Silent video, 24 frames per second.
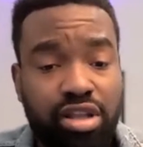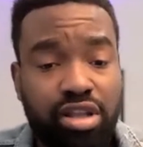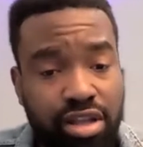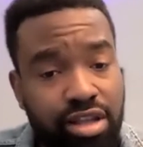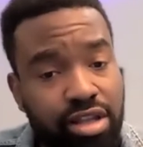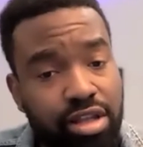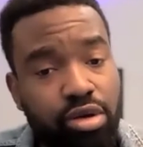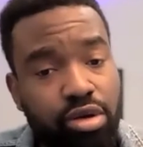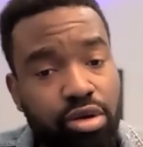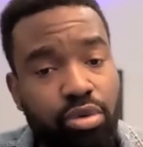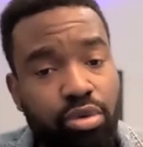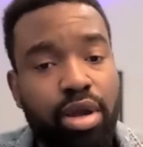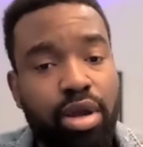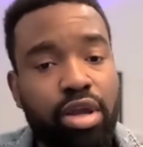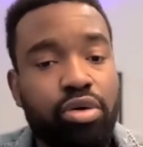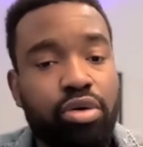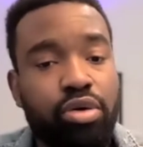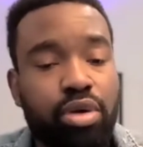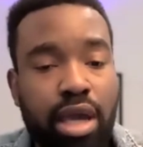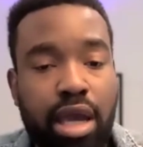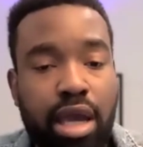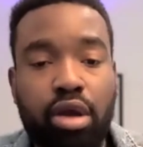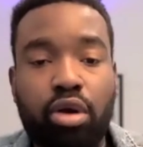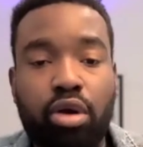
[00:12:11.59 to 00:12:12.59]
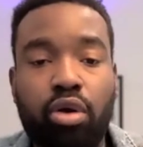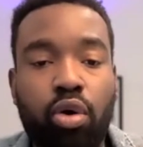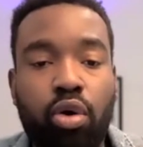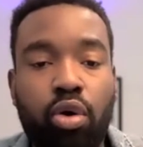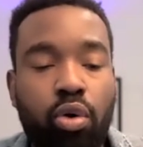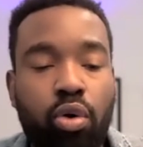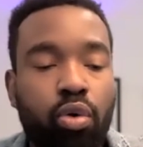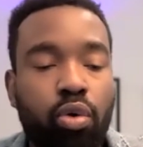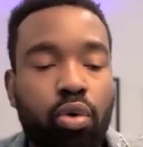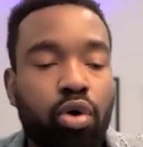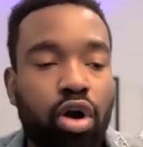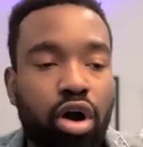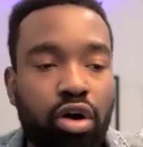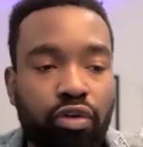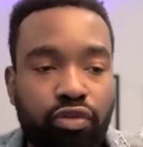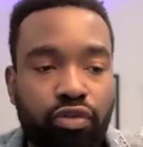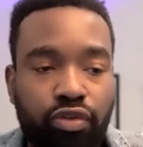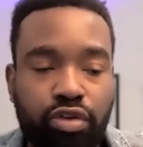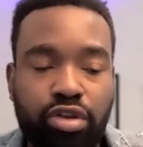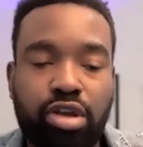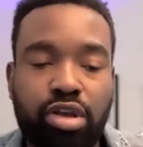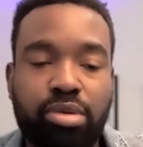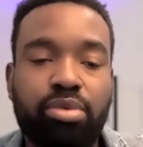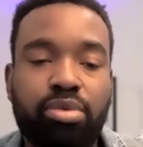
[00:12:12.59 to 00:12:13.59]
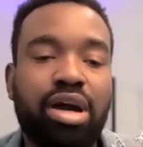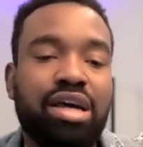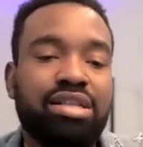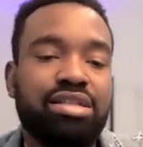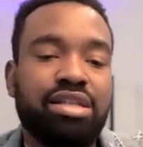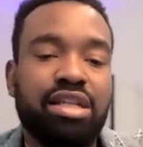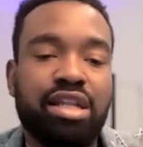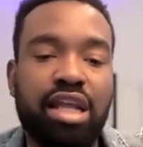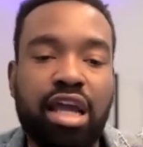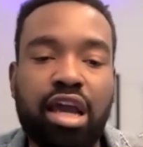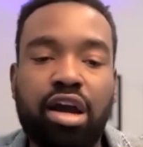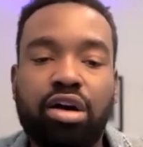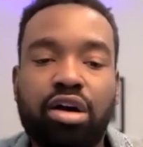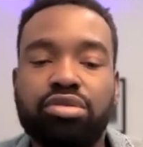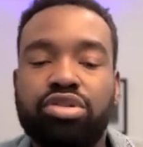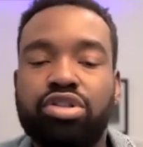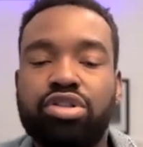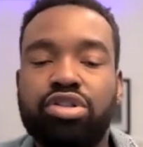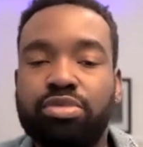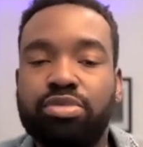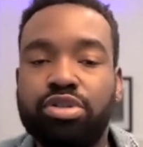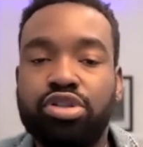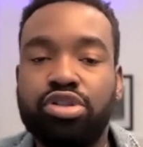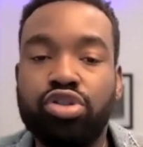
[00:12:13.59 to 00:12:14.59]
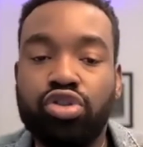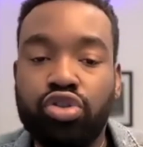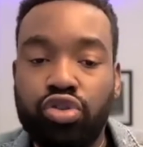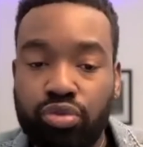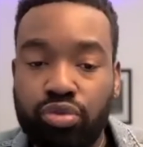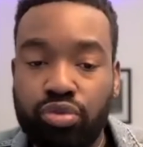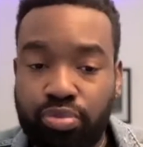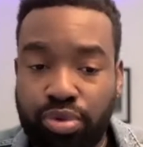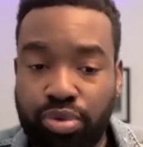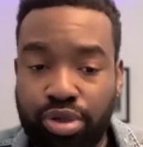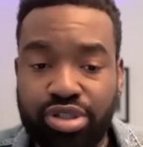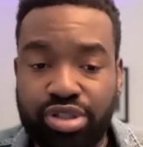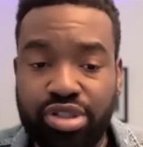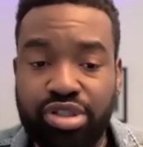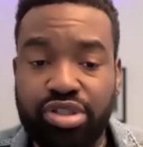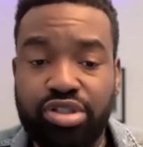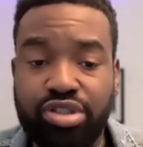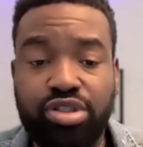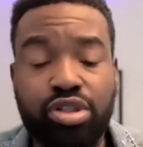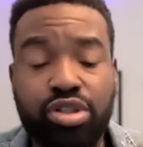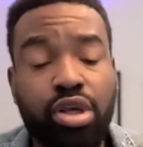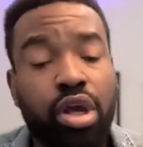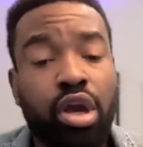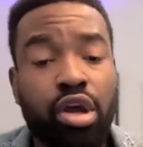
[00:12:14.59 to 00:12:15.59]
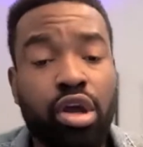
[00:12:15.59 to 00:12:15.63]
clinic where you can go comfortable as an LGBTQ person